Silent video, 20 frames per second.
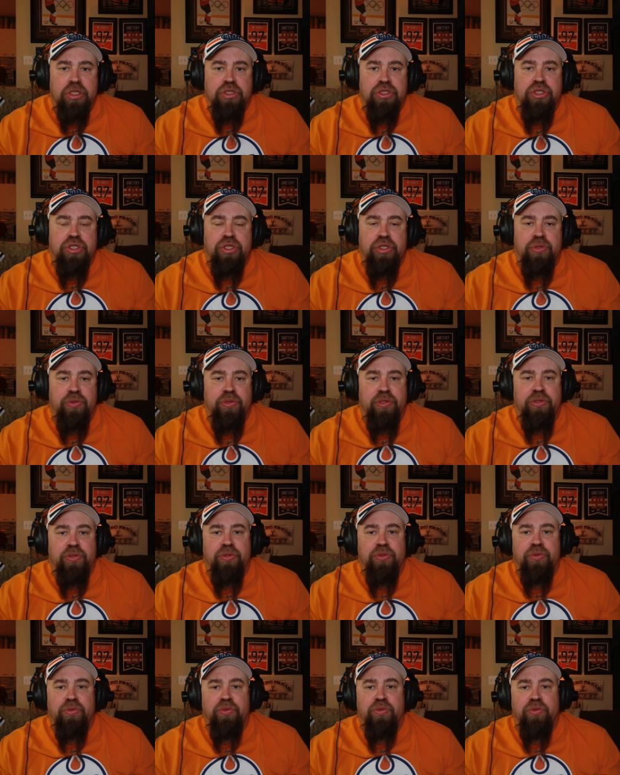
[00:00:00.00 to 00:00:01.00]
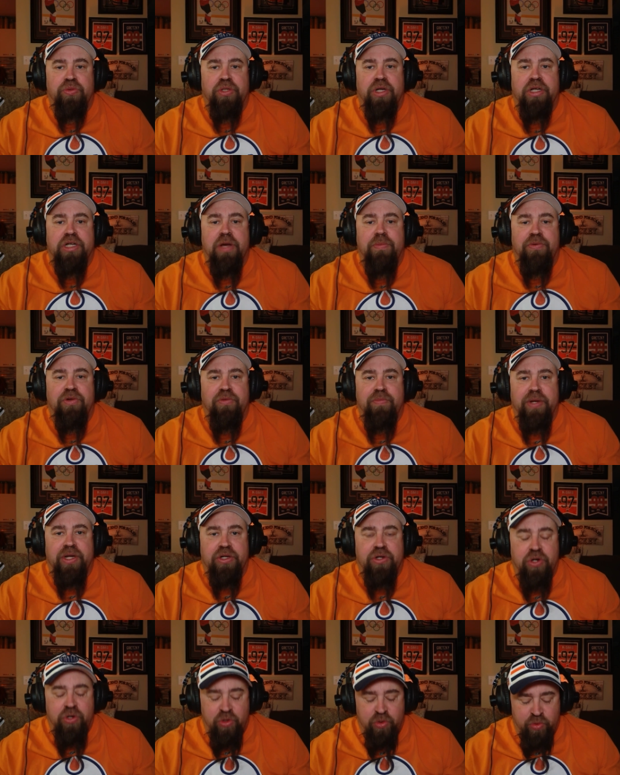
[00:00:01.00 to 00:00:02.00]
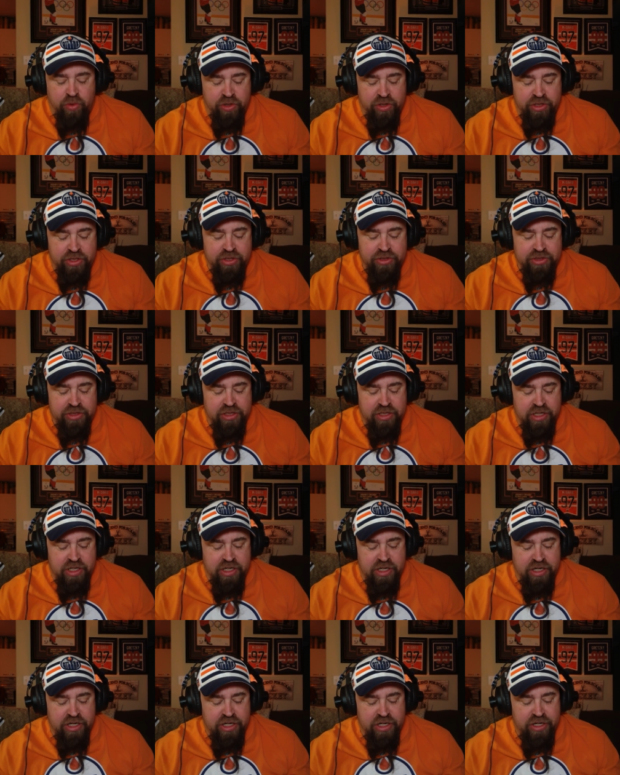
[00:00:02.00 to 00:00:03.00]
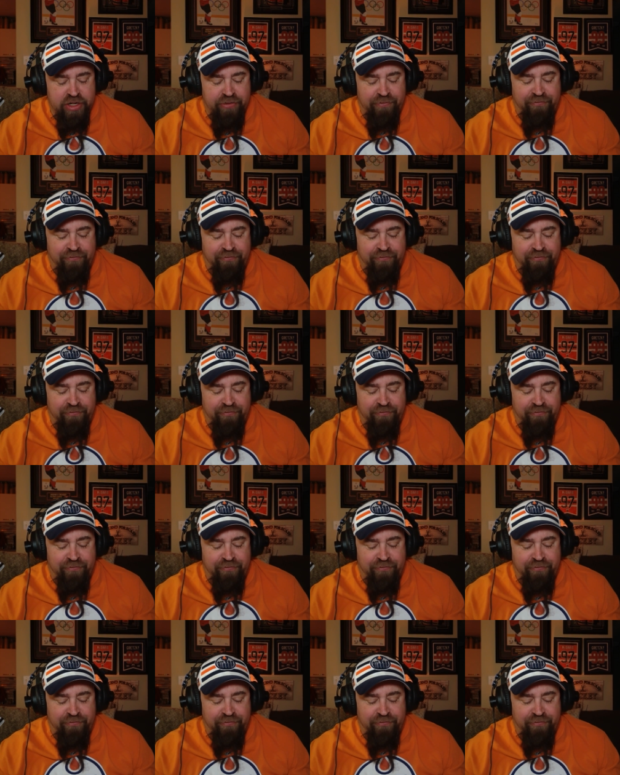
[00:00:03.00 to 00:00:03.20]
to a couple of my coworkers. Uh,